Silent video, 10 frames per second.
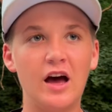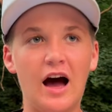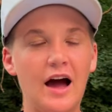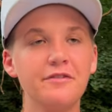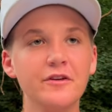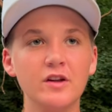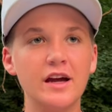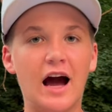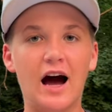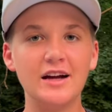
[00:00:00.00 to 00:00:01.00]
I feel
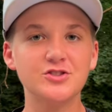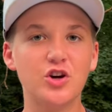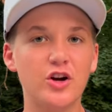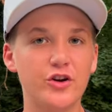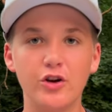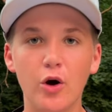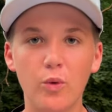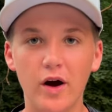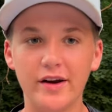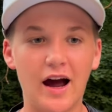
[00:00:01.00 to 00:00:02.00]
like I saw no
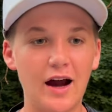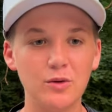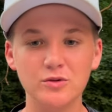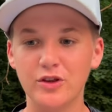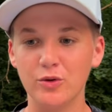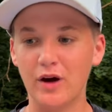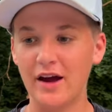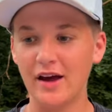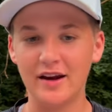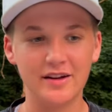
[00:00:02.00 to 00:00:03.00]
one. I, there,
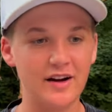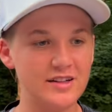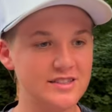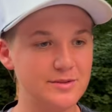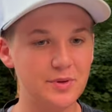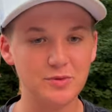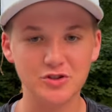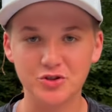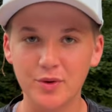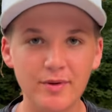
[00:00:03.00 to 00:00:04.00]
I, I did not see people
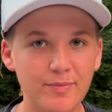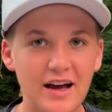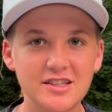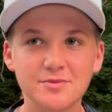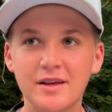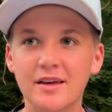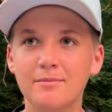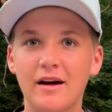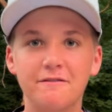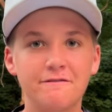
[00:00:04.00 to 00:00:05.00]
swimming past me.
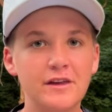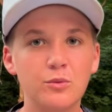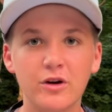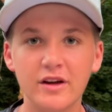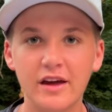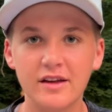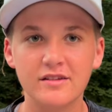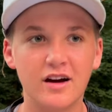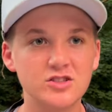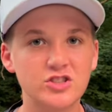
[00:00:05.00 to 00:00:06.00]
My feet weren't getting
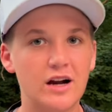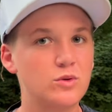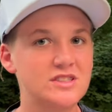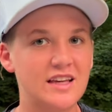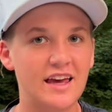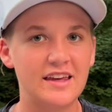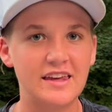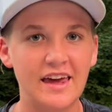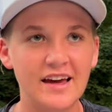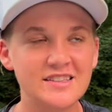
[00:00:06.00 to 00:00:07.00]
touched. I wasn't getting
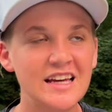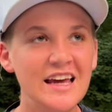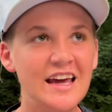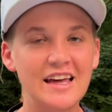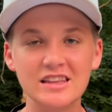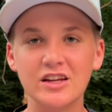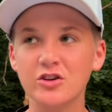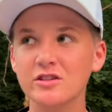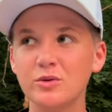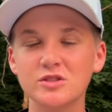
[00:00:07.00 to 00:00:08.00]
kicked. It
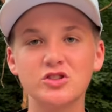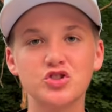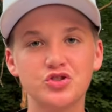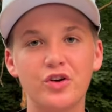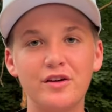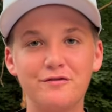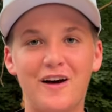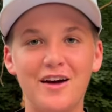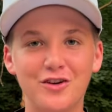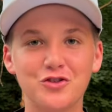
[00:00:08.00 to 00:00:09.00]
literally was a straight
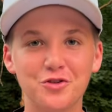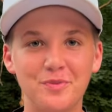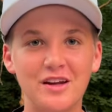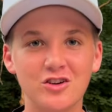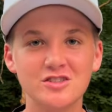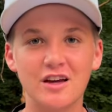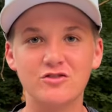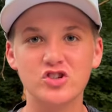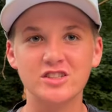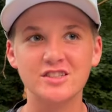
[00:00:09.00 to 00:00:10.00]
500 meters of
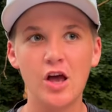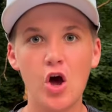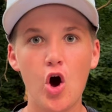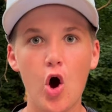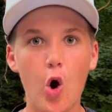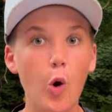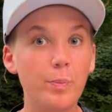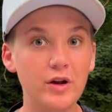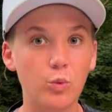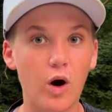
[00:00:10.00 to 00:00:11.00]
just
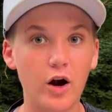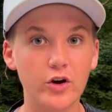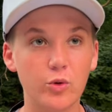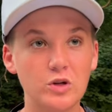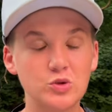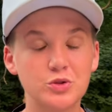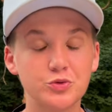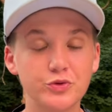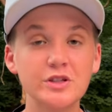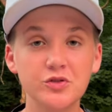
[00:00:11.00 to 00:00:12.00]
open water, which was
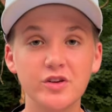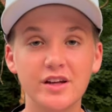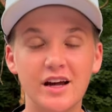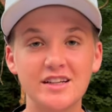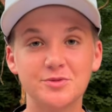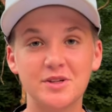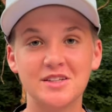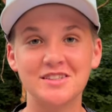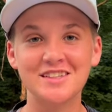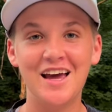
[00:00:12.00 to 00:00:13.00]
really, really nice
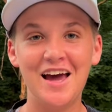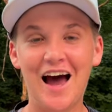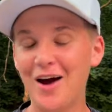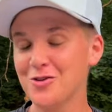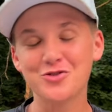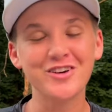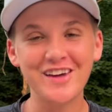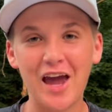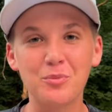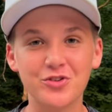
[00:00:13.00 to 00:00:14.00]
because I was really
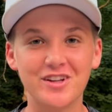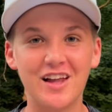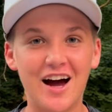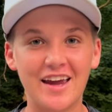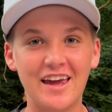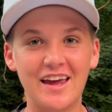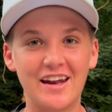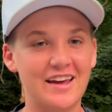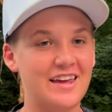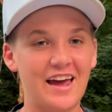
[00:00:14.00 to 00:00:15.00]
able to lock in
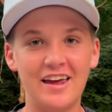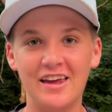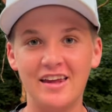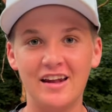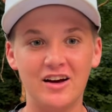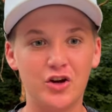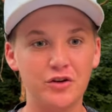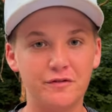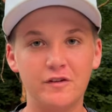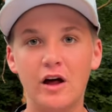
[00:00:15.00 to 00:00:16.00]
and get in a
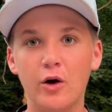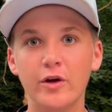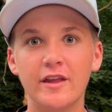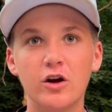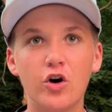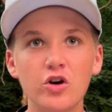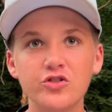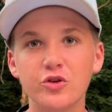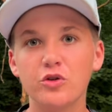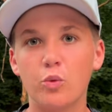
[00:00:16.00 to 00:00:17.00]
good flow. And then
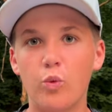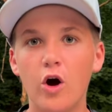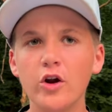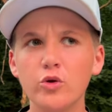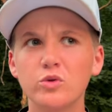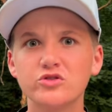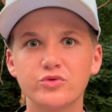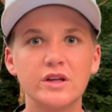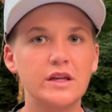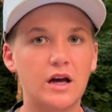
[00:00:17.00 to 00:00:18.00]
also the water was
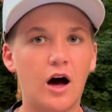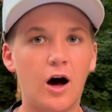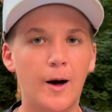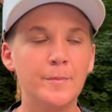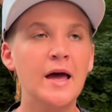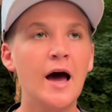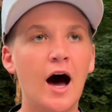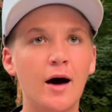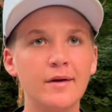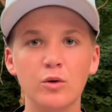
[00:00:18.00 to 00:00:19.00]
really calm.
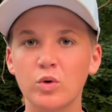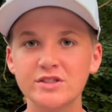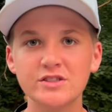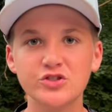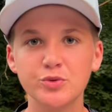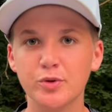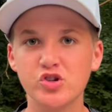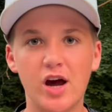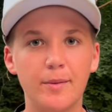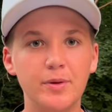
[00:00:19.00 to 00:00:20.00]
Um, it wasn't super
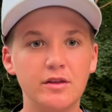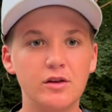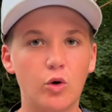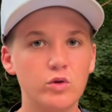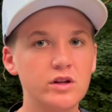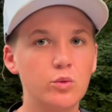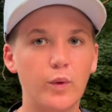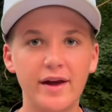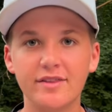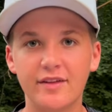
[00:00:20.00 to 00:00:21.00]
choppy. The only
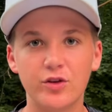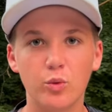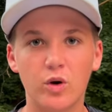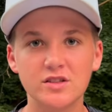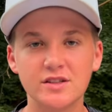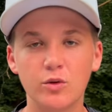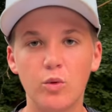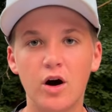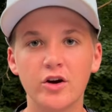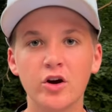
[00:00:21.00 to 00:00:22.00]
wake that there was in the
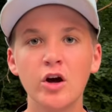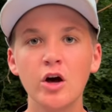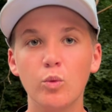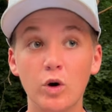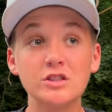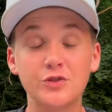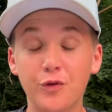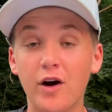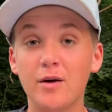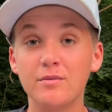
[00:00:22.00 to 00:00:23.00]
water was
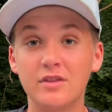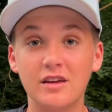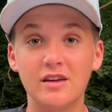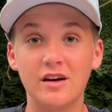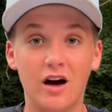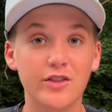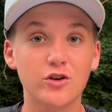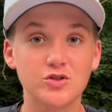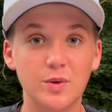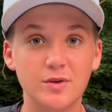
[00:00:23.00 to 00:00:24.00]
from the other
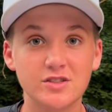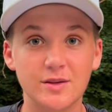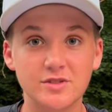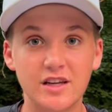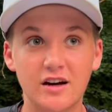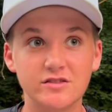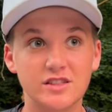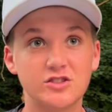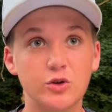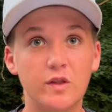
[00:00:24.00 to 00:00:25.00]
swimmers themselves.
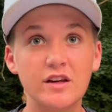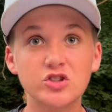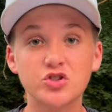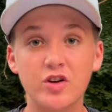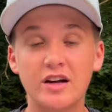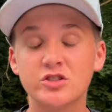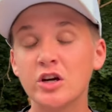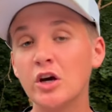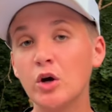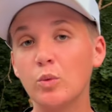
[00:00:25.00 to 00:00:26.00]
And so this stretch
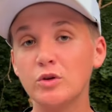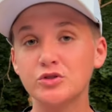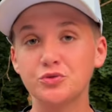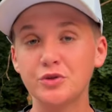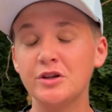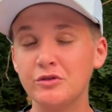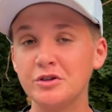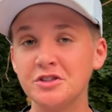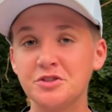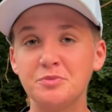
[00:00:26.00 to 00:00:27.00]
was really,
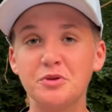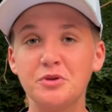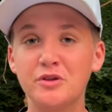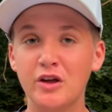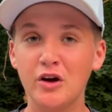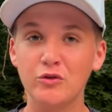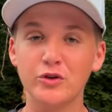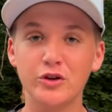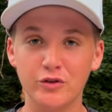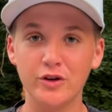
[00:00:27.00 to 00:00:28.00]
really smooth,
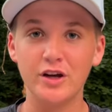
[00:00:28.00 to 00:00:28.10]
really, really